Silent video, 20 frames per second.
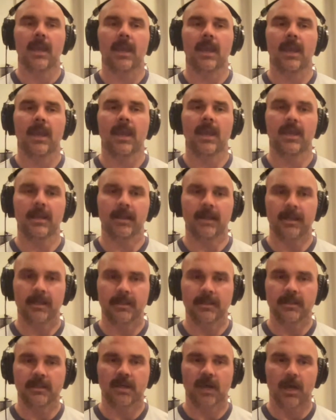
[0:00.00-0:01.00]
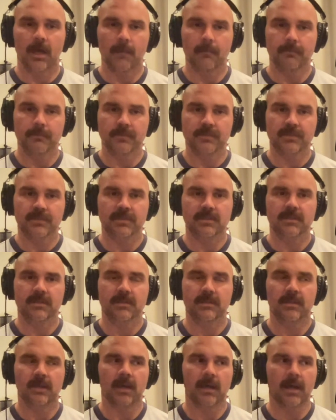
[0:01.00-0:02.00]
And in
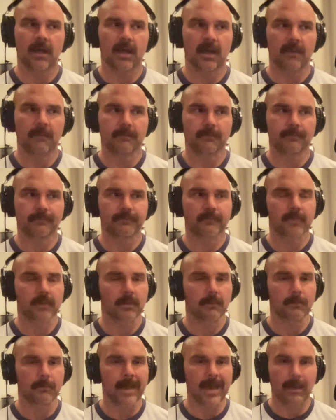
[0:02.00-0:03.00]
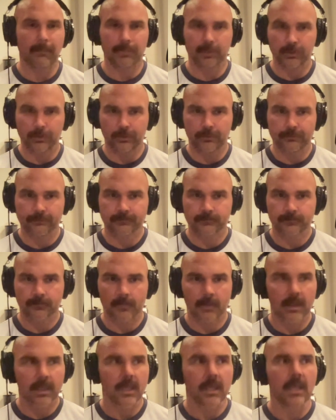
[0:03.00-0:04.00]
comes Matt Bloom.
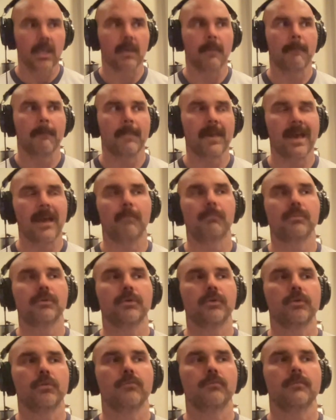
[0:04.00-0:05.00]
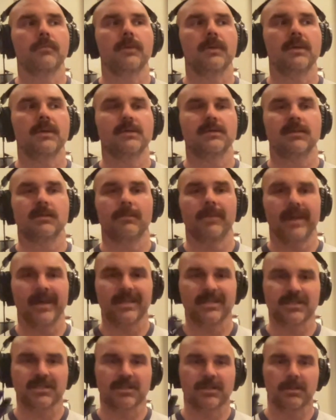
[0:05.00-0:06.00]
Matt Bloom is the
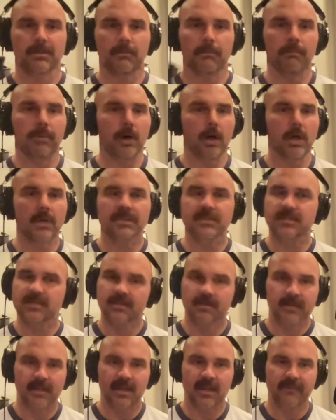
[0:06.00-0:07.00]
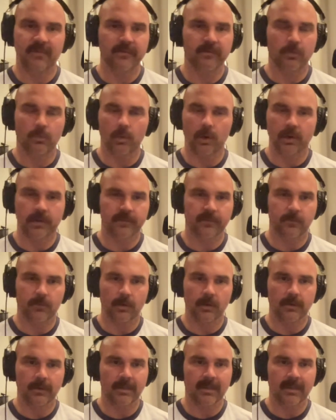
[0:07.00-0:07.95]
best boss that I've ever worked for, and